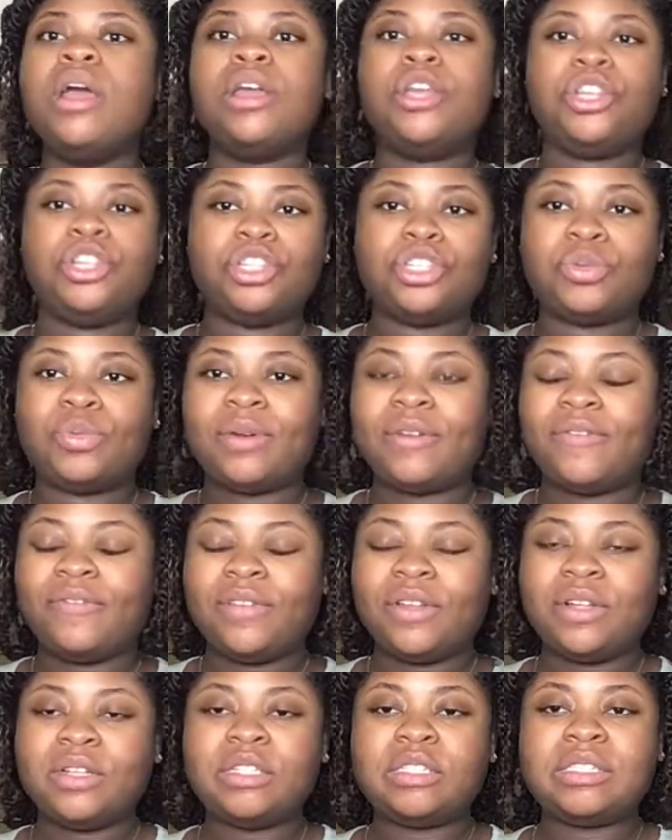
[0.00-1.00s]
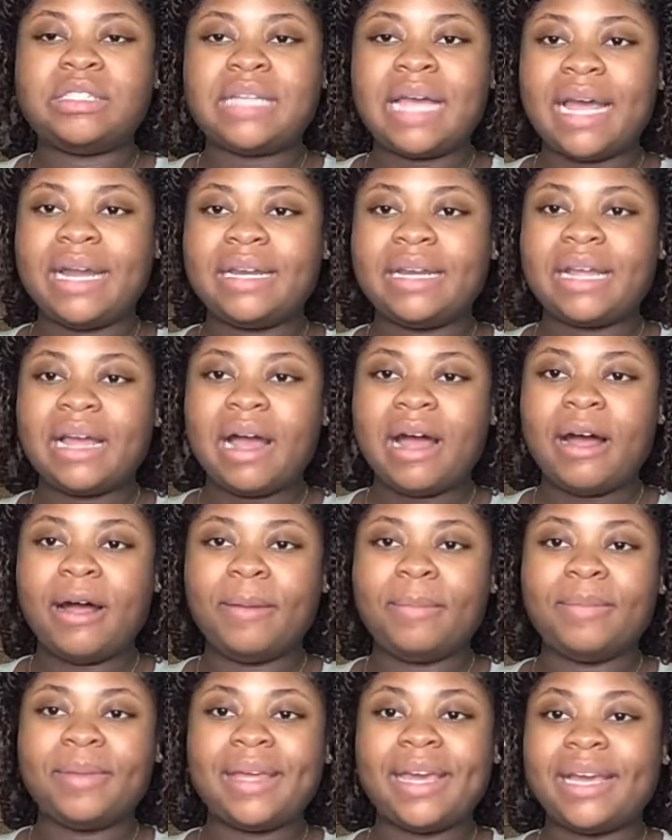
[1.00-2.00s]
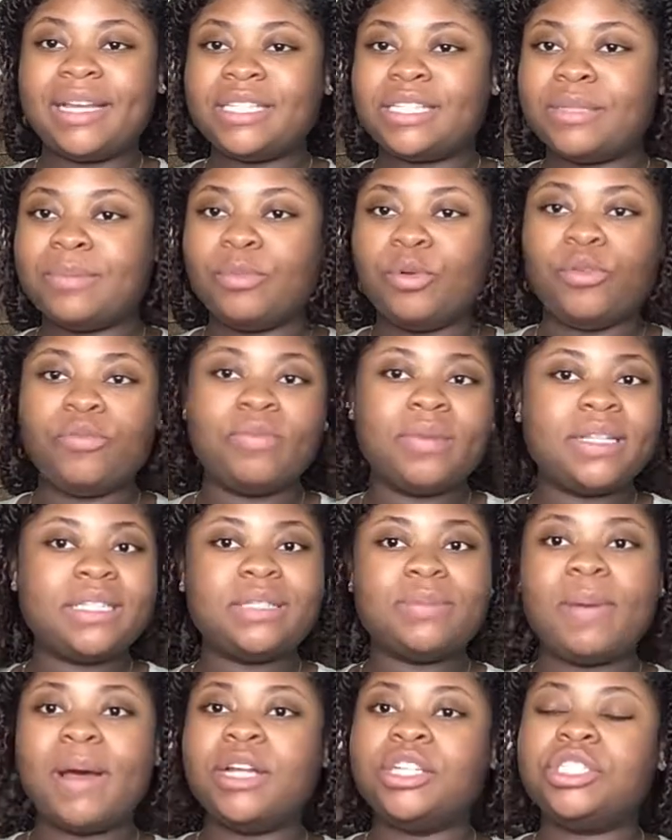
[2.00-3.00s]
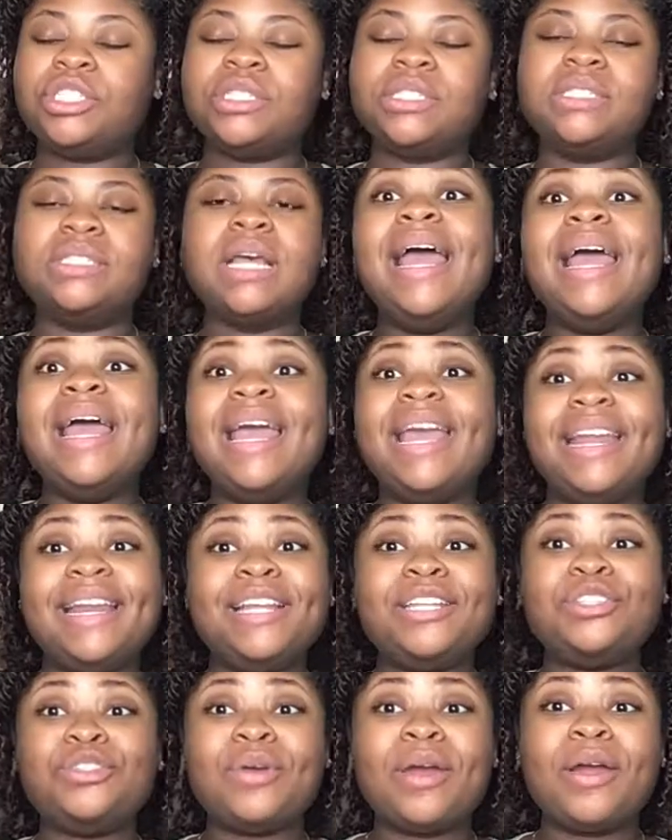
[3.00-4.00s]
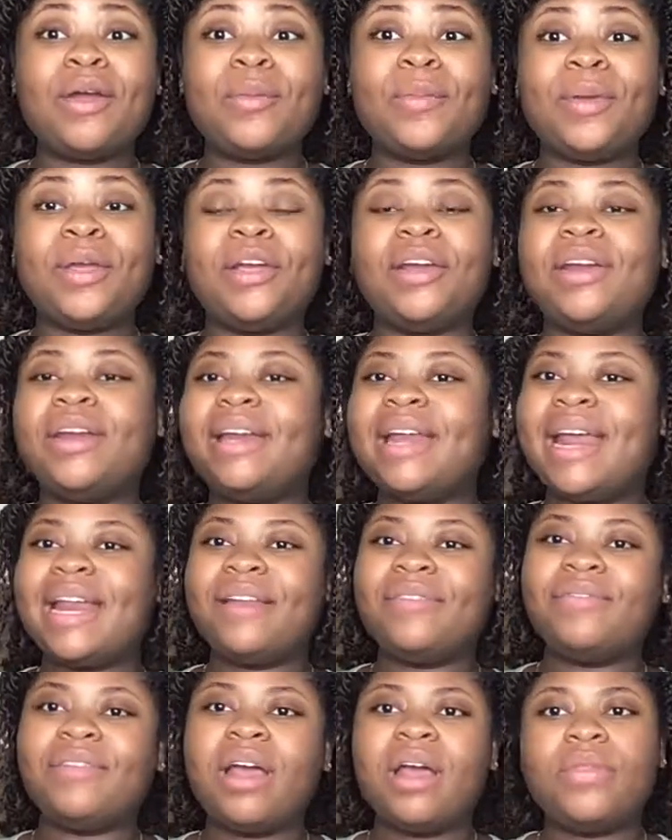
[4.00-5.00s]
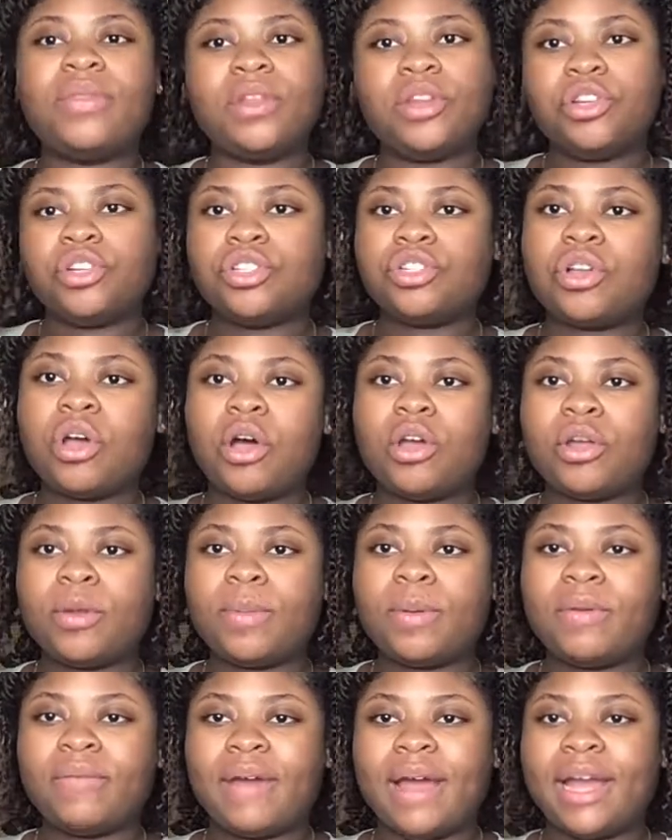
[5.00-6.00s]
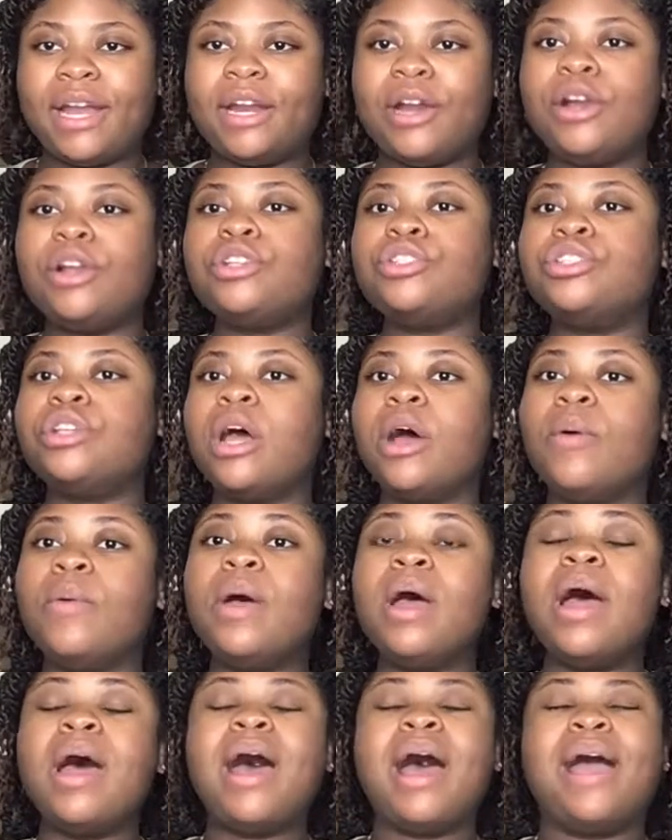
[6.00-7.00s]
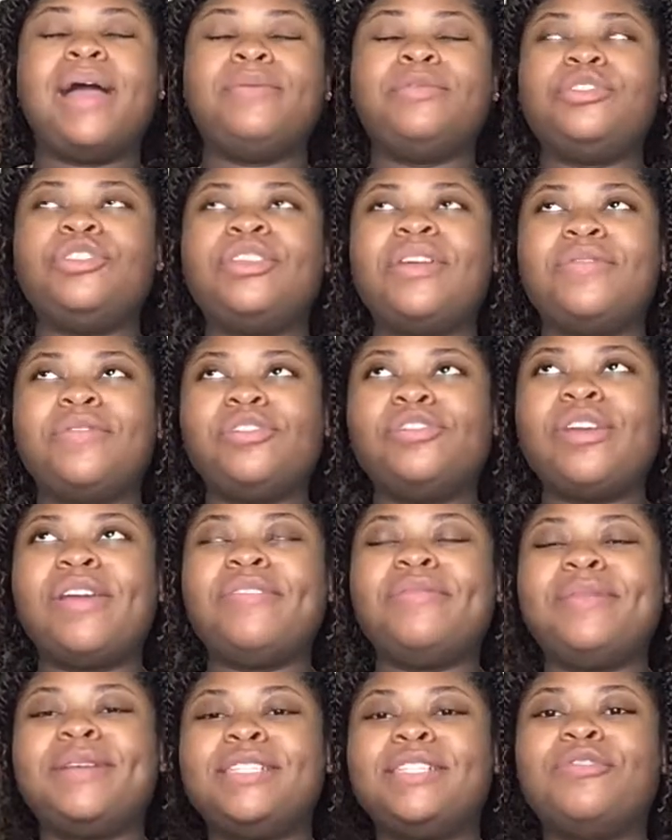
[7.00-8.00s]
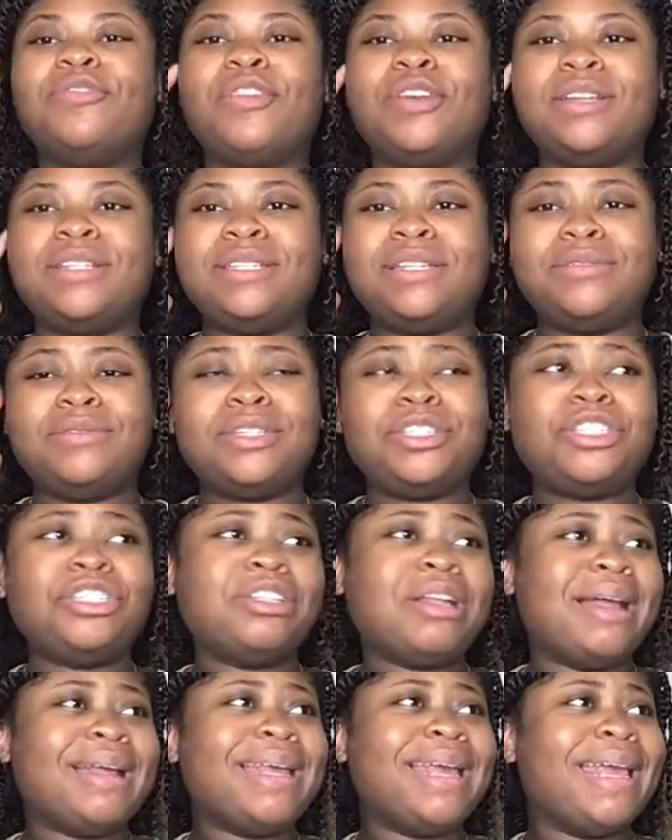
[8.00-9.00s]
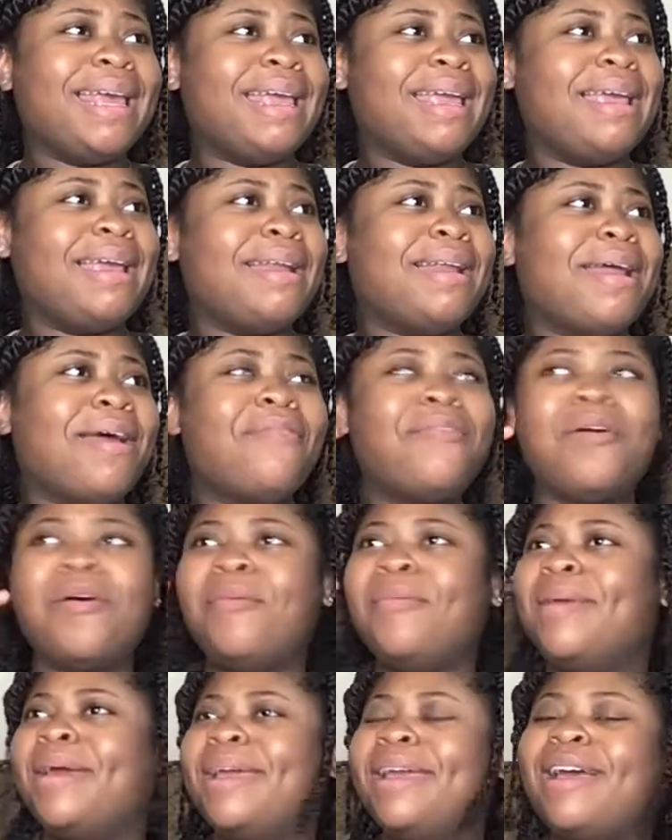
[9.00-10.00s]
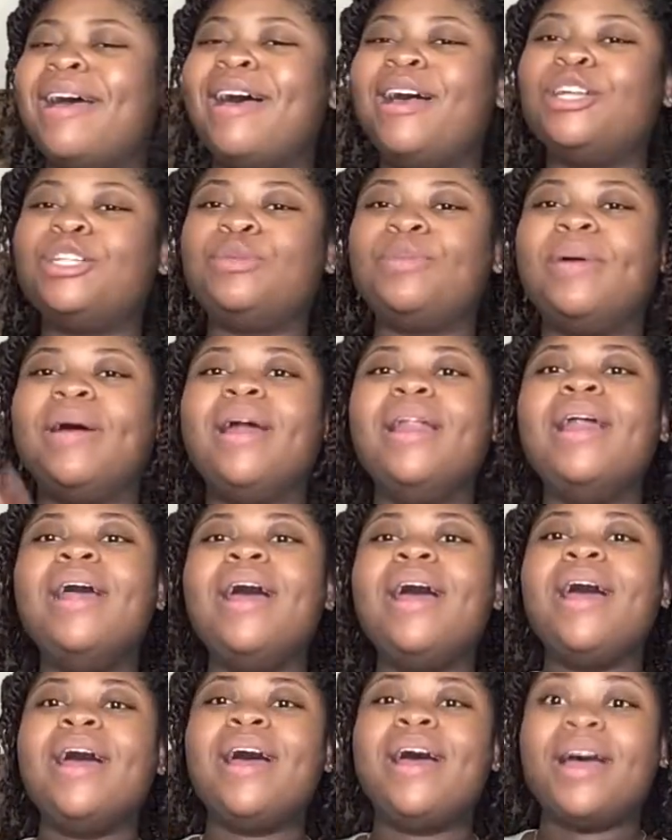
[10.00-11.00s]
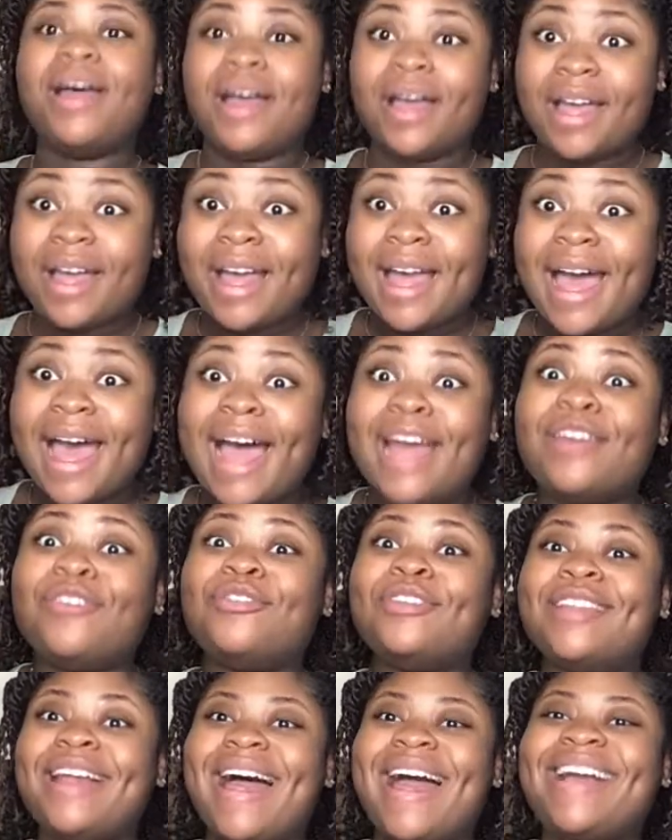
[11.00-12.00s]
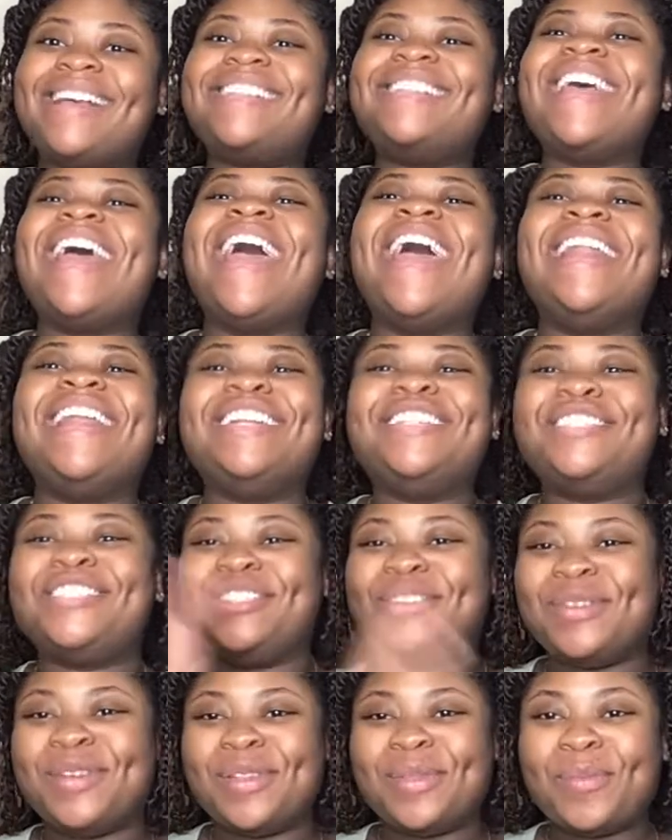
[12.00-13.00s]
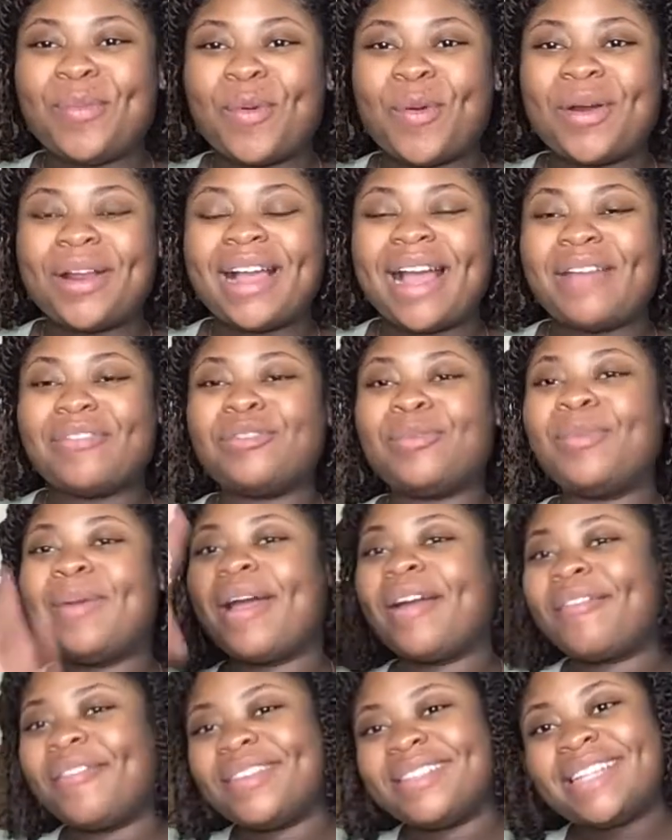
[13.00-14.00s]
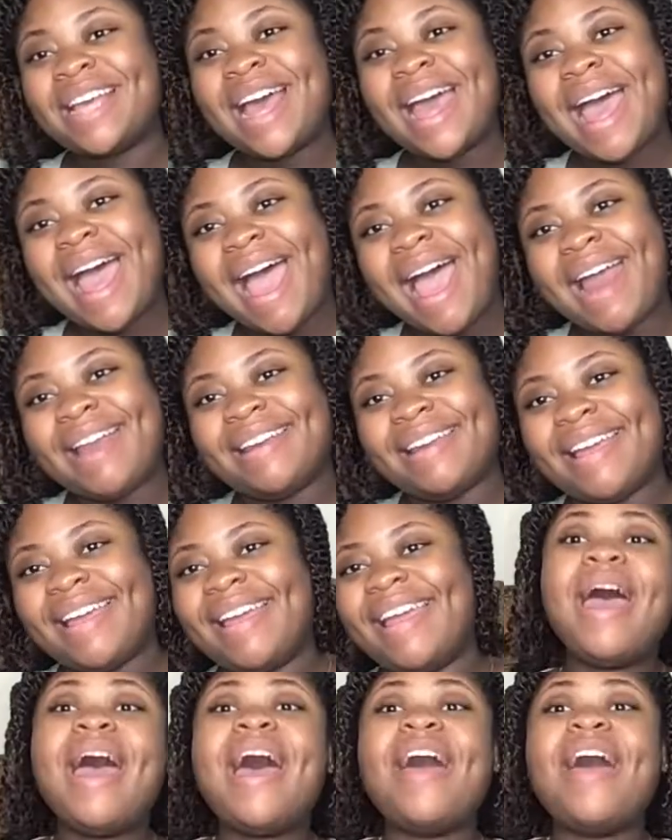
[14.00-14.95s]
You just want to feel 10 um, kicks, movements, punches in a two hour period. And if not, then you just call your provider. So I was definitely driving myself crazy. And I was like, she's not kicking enough. Oh my gosh. But had to relax and I just do it in the morning after breakfast at night.